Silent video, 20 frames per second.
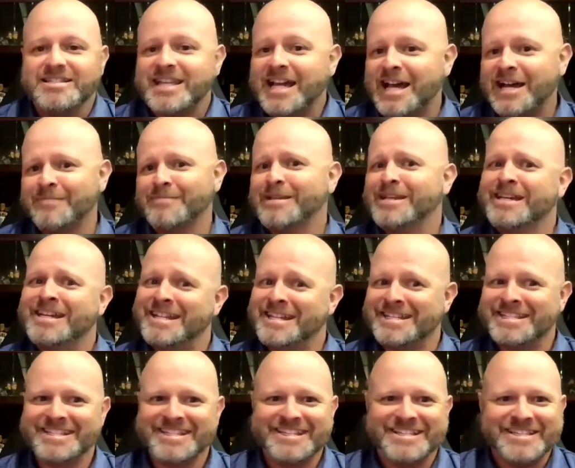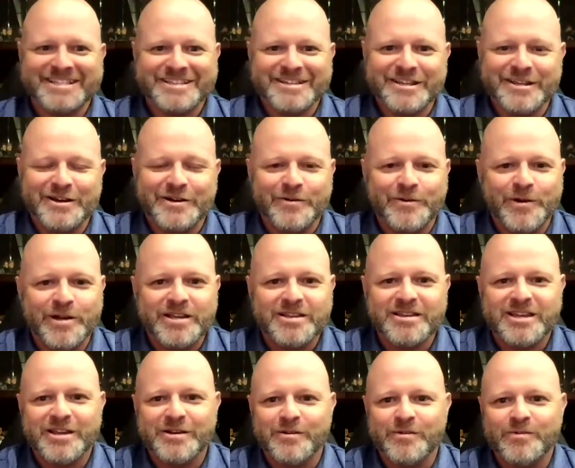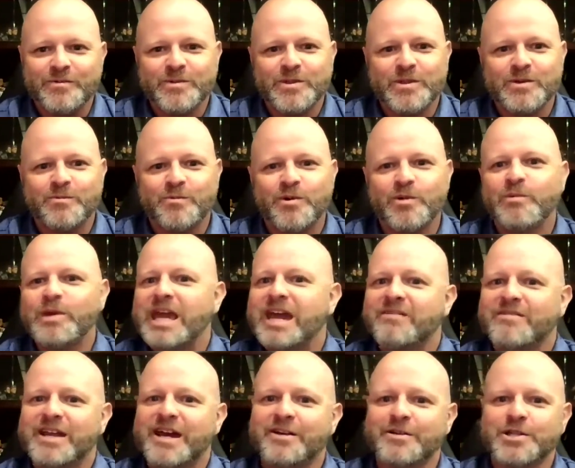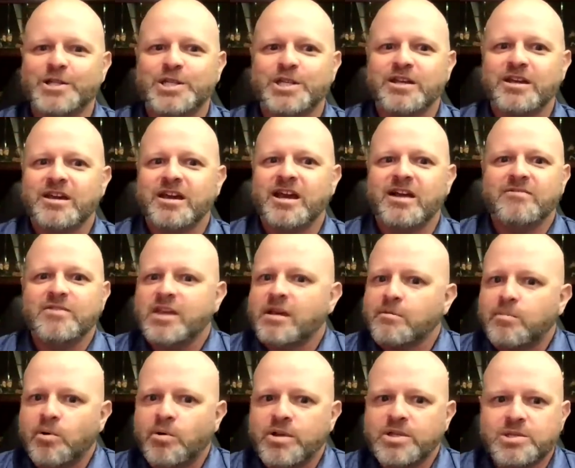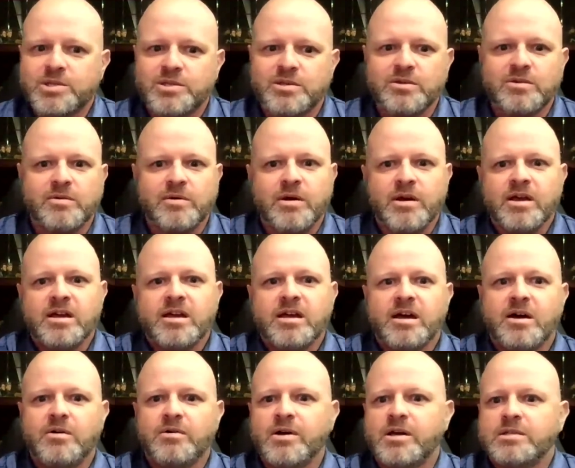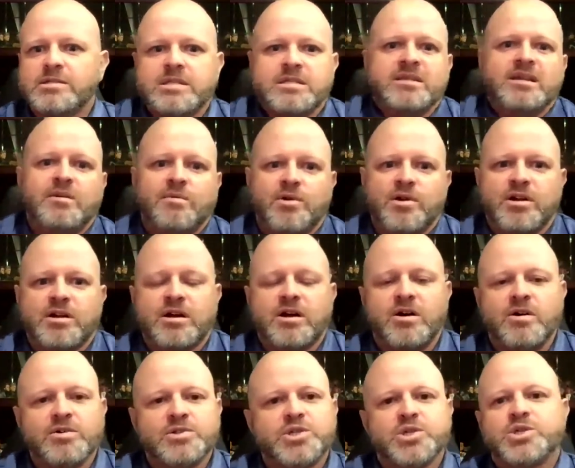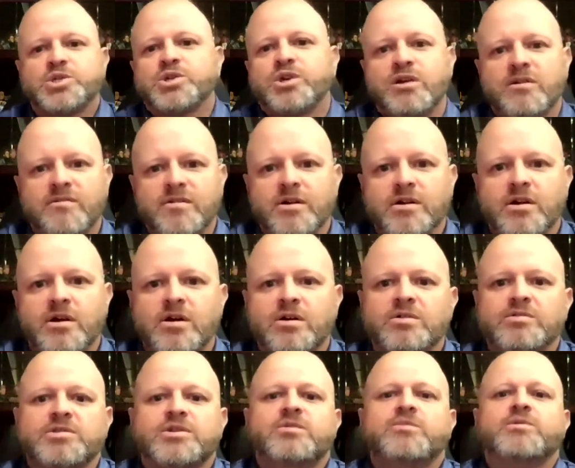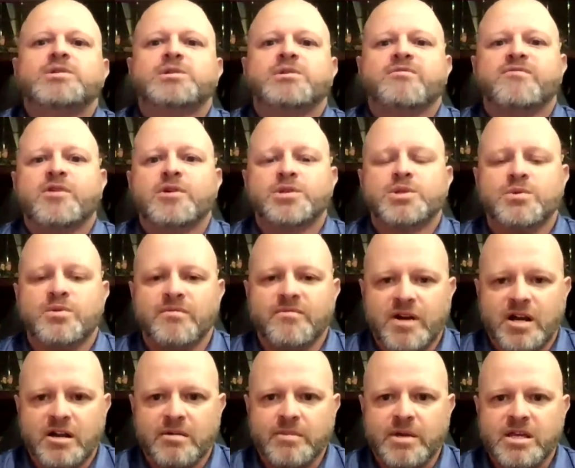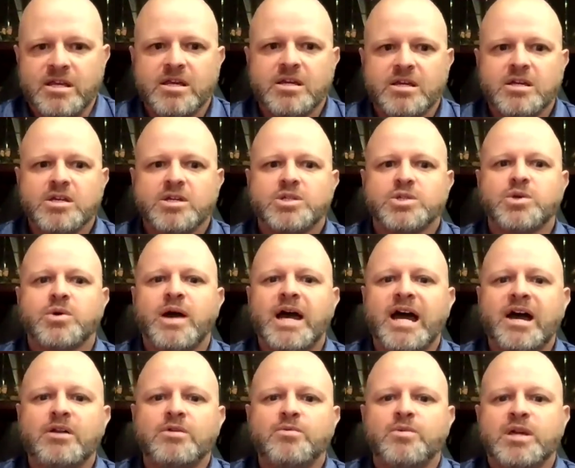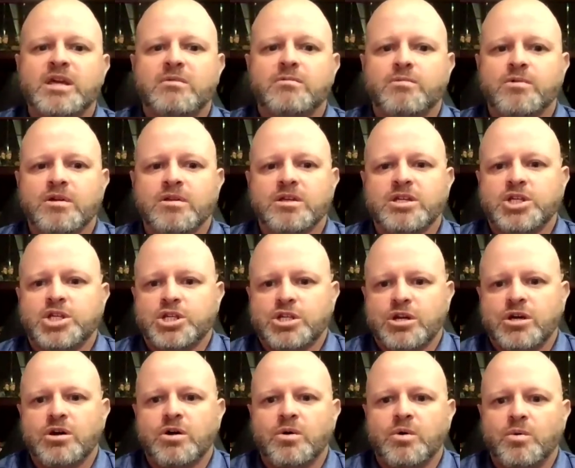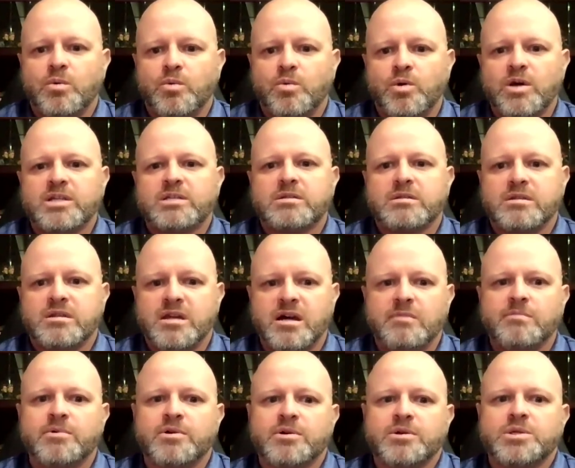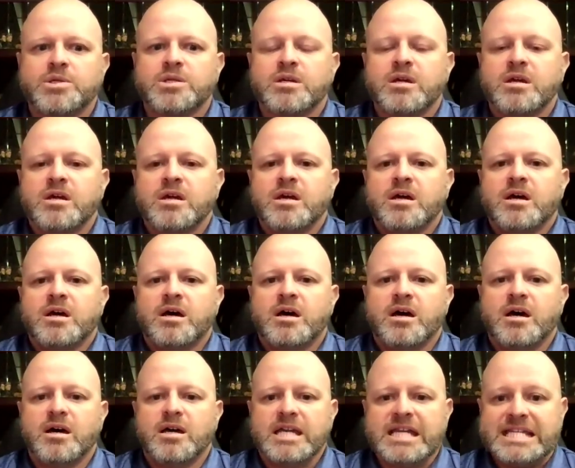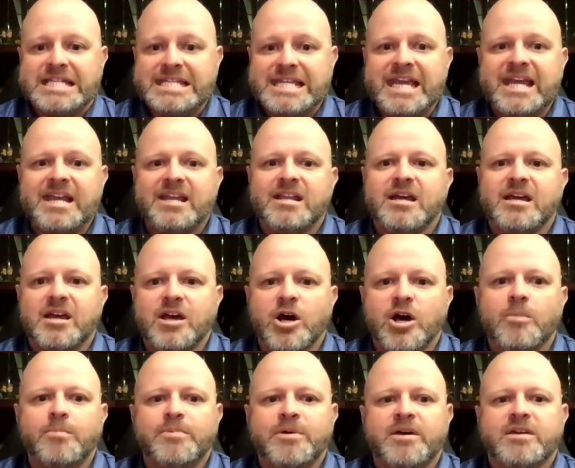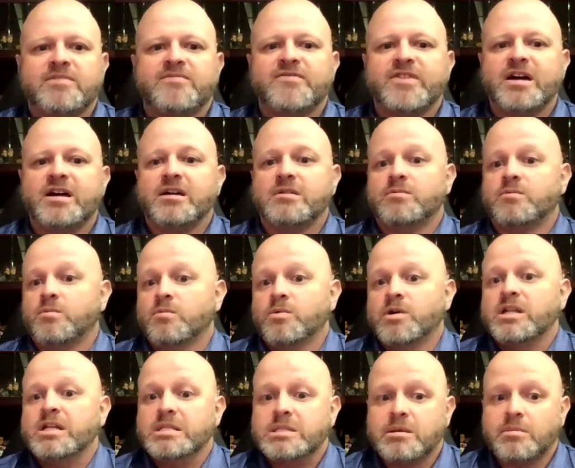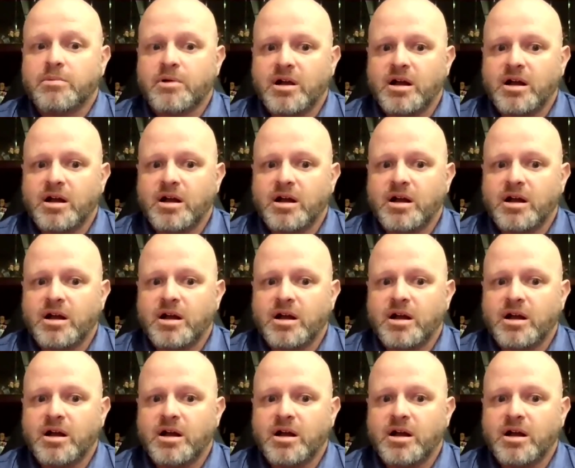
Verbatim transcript: time to innocence. When we have an outage, everything points to, oh, it's a network. Oh, it's a server. Oh, no, it's the virtual environment. So how do we really show what numbers and data help us find what is the